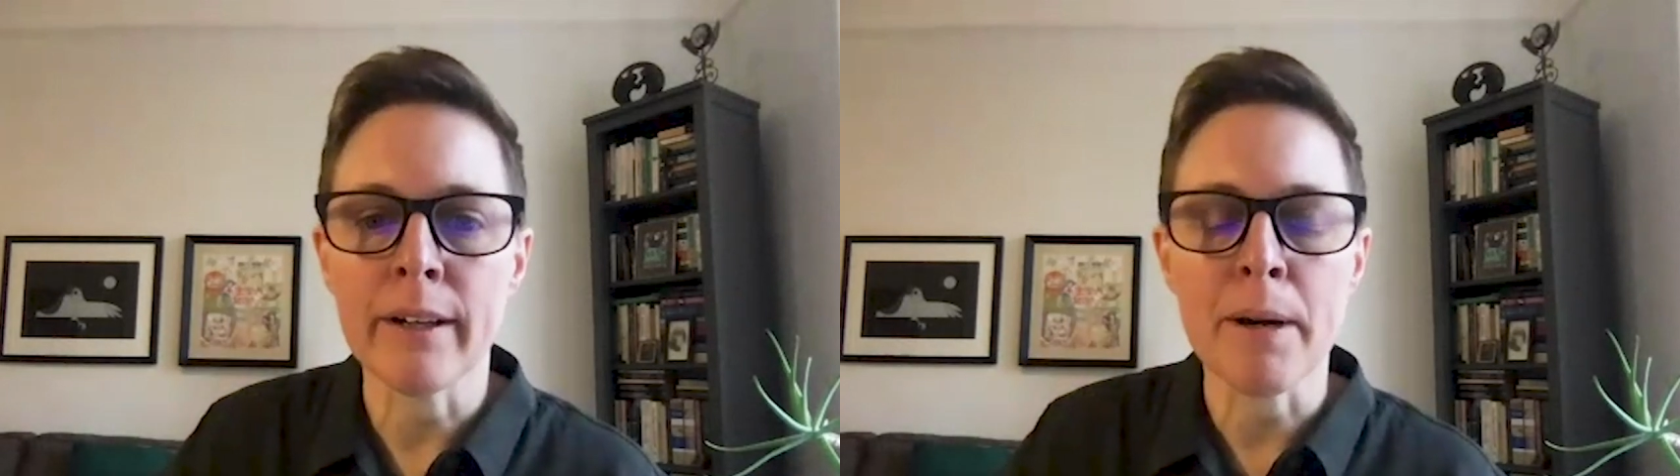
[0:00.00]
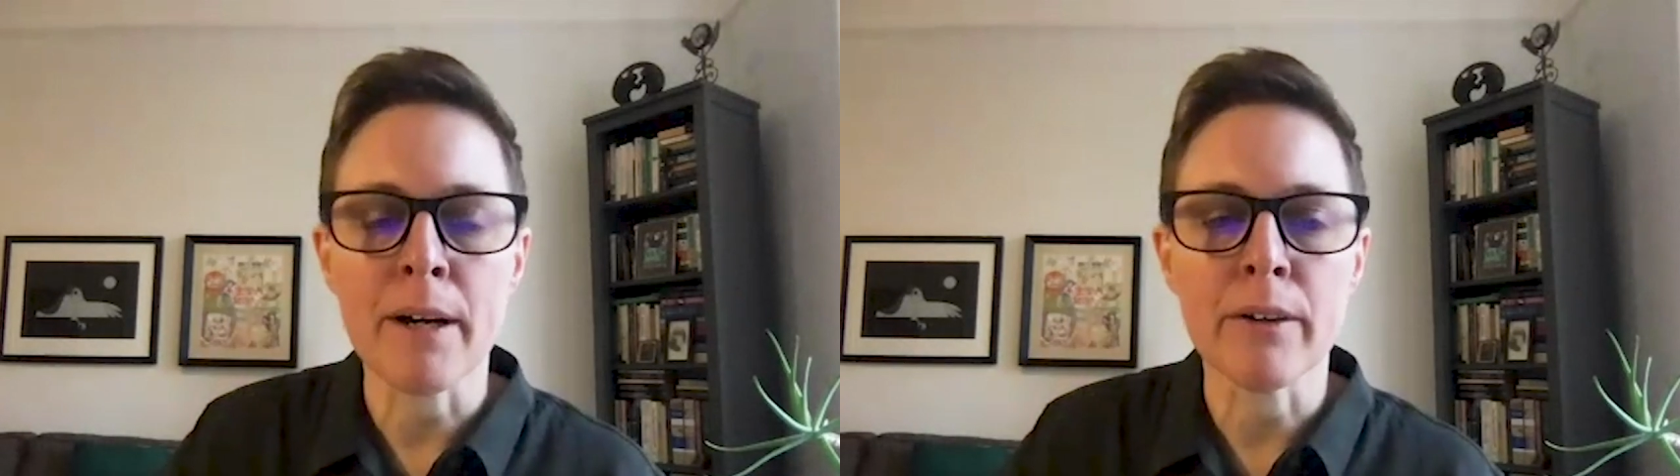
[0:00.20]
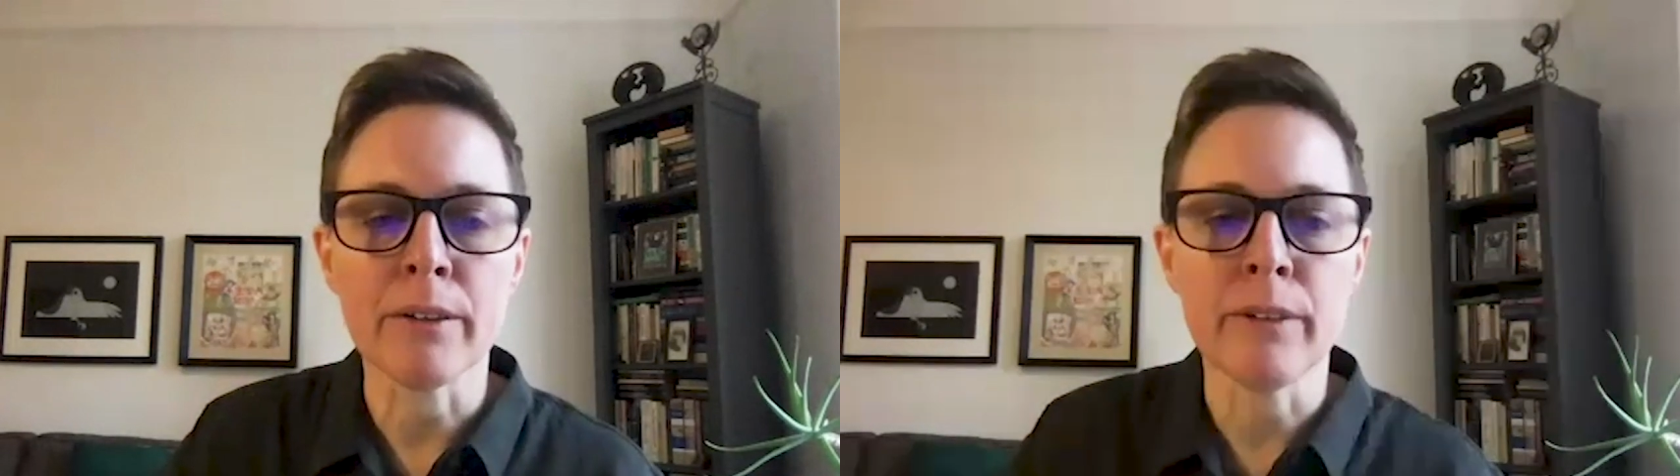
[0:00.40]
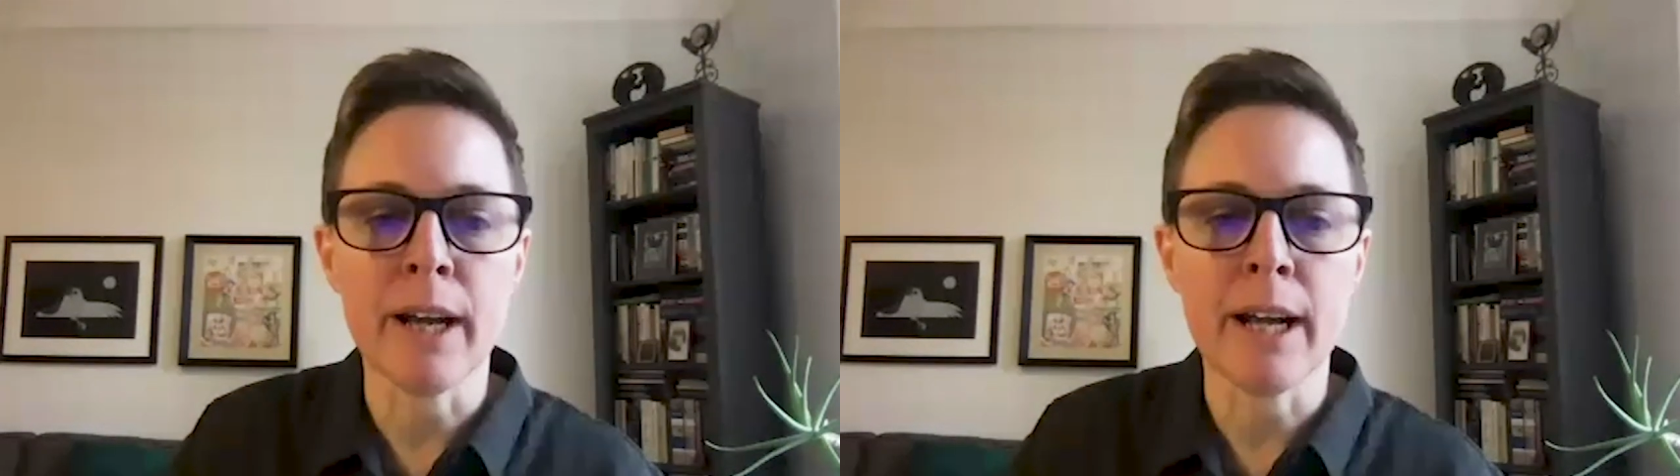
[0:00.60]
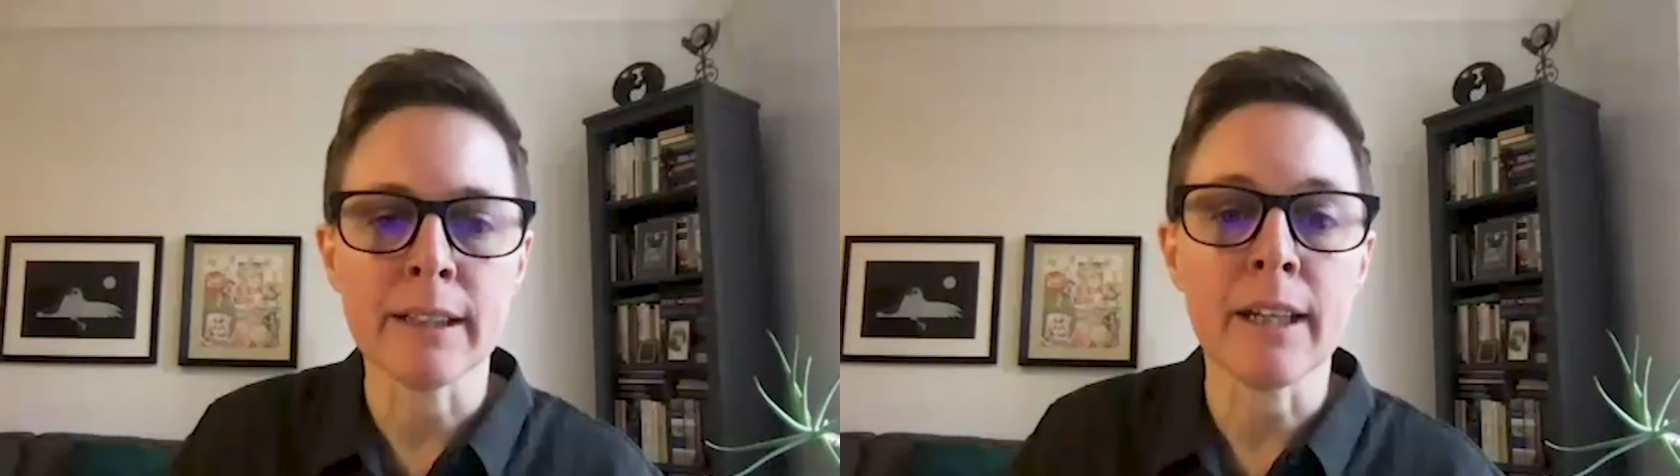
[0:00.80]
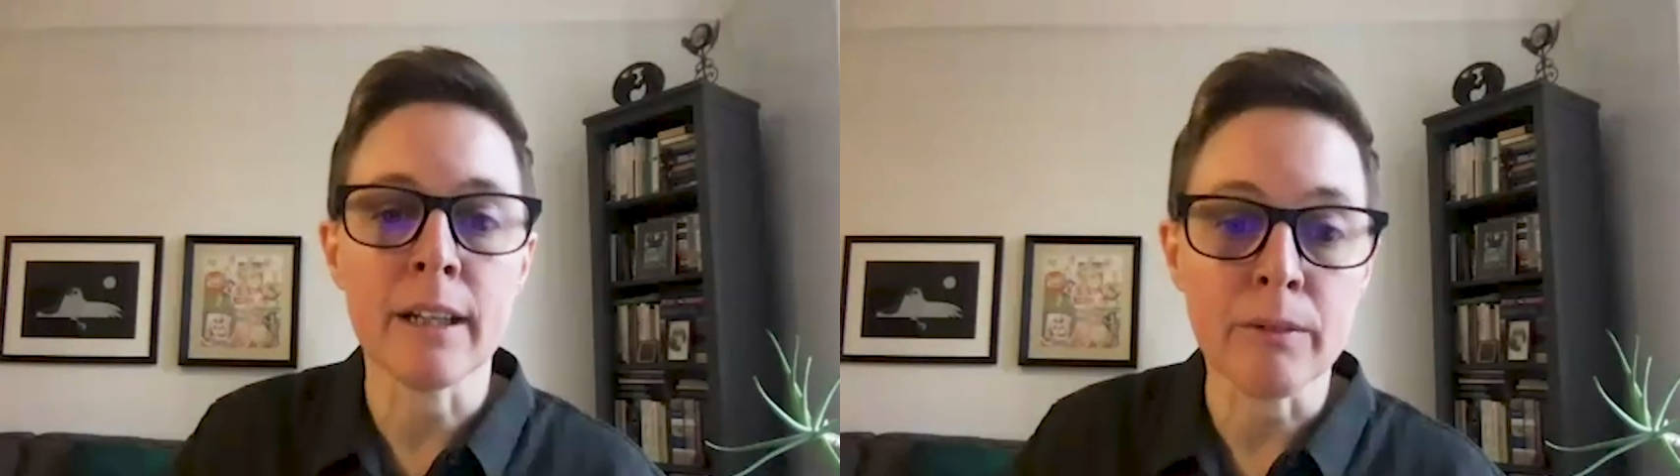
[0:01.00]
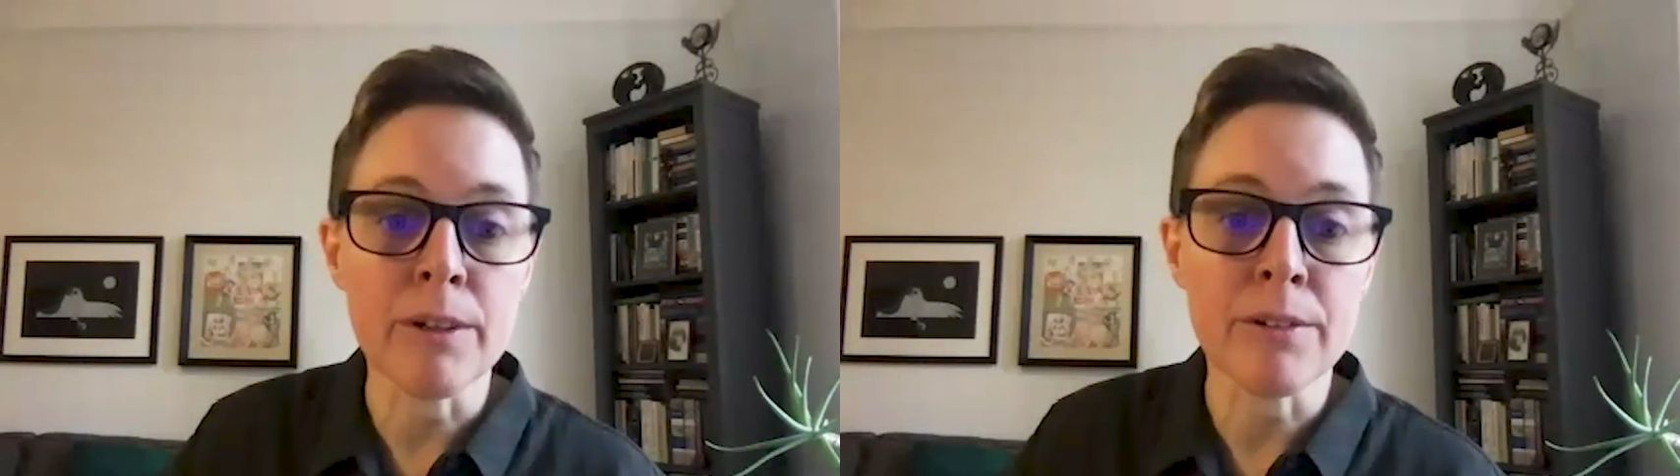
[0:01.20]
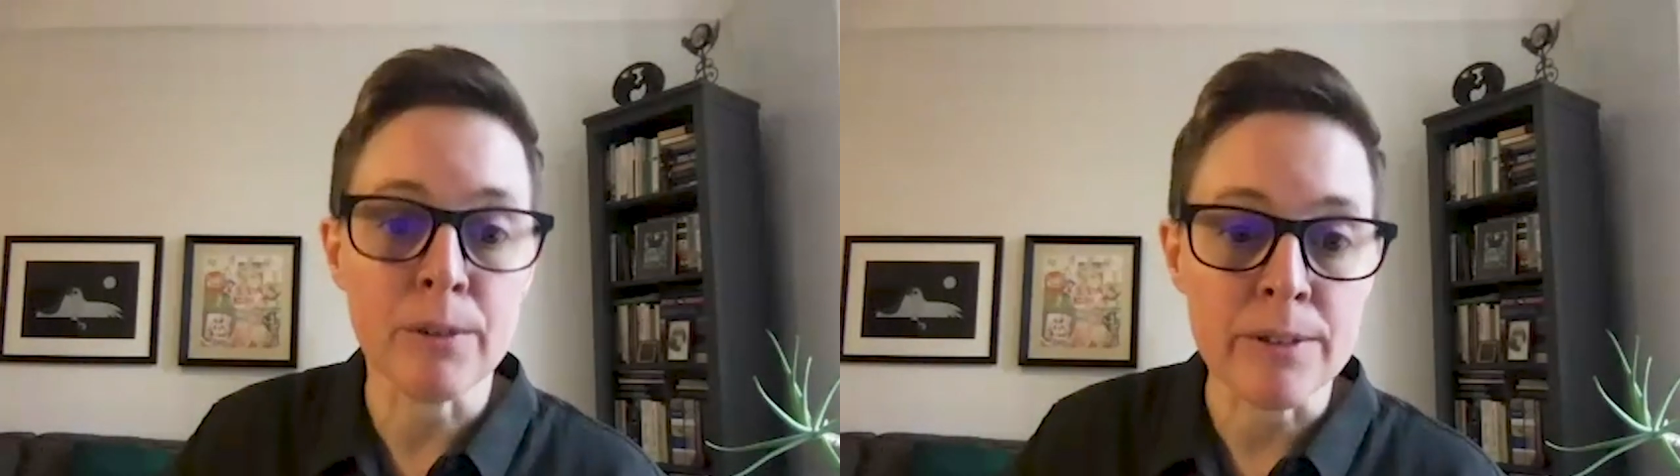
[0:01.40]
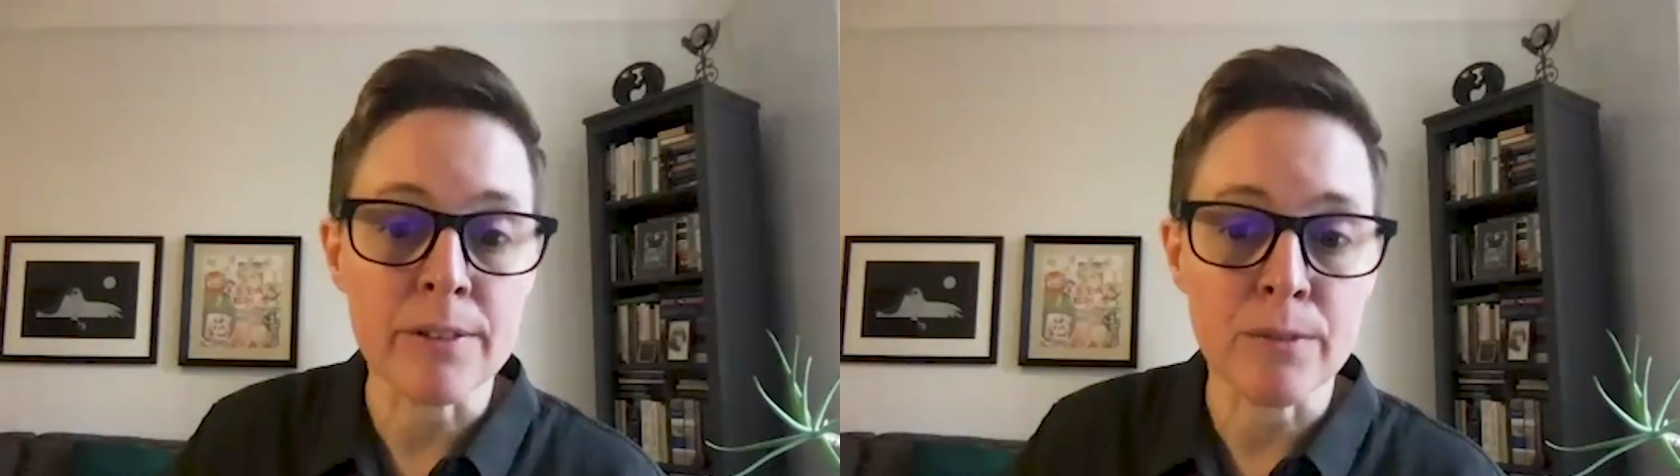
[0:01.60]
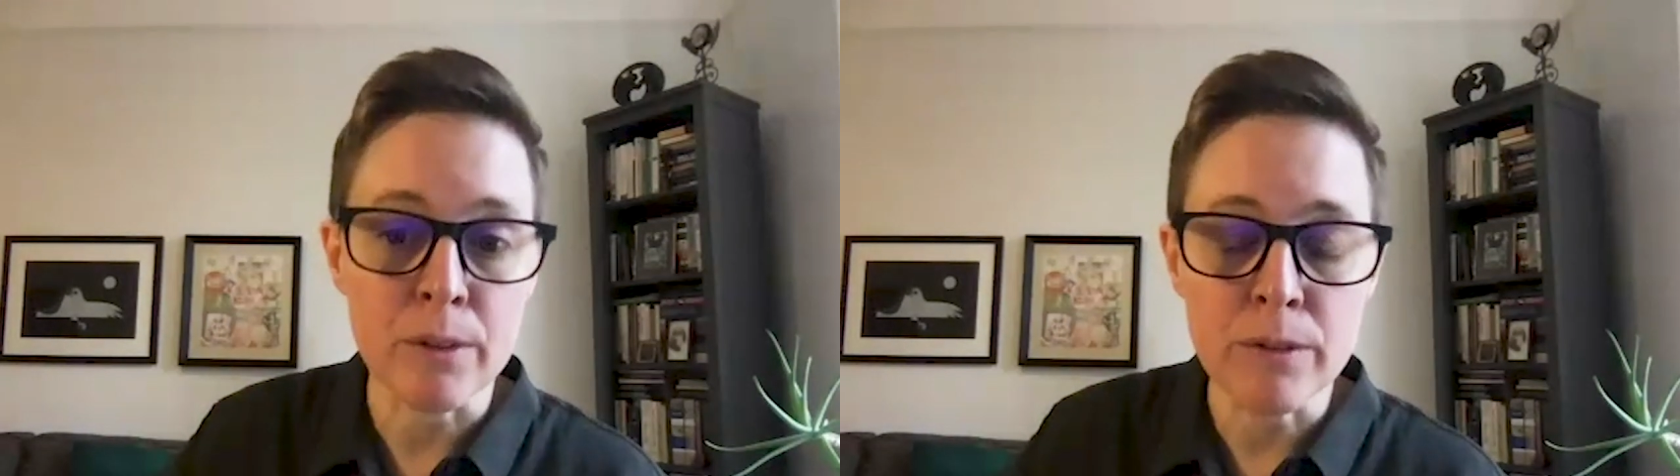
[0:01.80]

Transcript: about allocating resources for